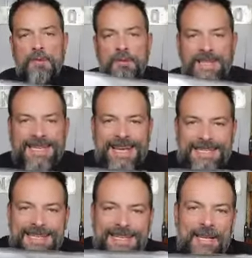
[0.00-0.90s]
This
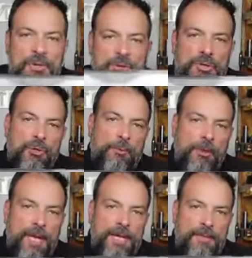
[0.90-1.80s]
case is super
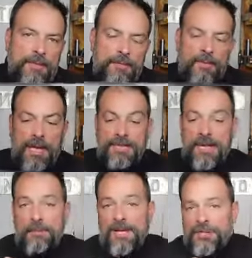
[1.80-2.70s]
light. As I
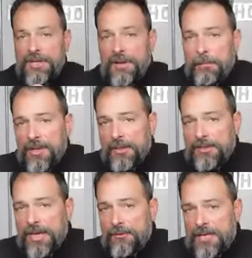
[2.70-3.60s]
mentioned,
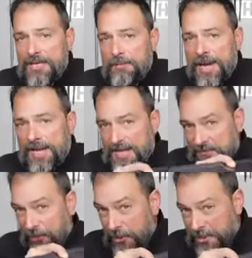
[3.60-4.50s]
military spec as
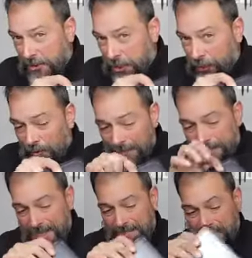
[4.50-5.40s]
far as their drop
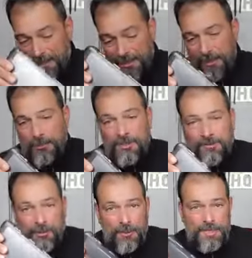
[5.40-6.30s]
test, which of
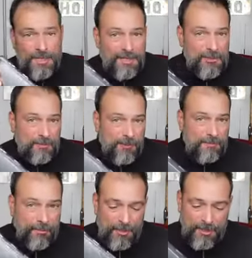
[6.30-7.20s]
course is super
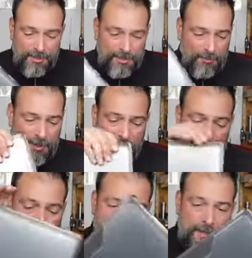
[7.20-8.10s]
important because we're
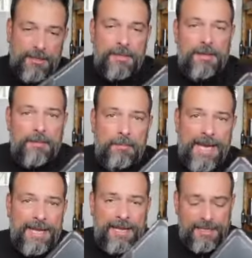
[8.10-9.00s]
always
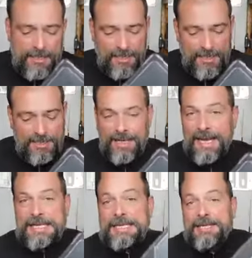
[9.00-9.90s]
banging these things
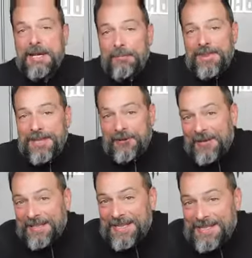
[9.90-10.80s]
against something, or
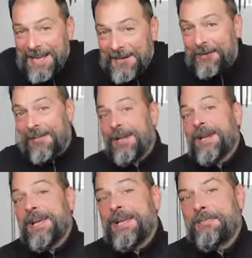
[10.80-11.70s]
at least I know that
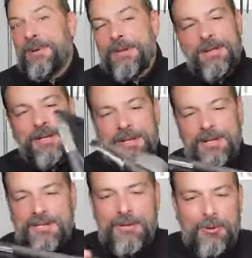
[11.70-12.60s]
I am.
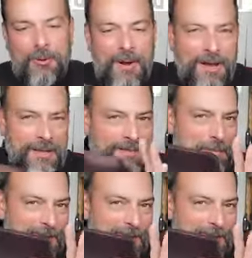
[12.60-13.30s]
So to be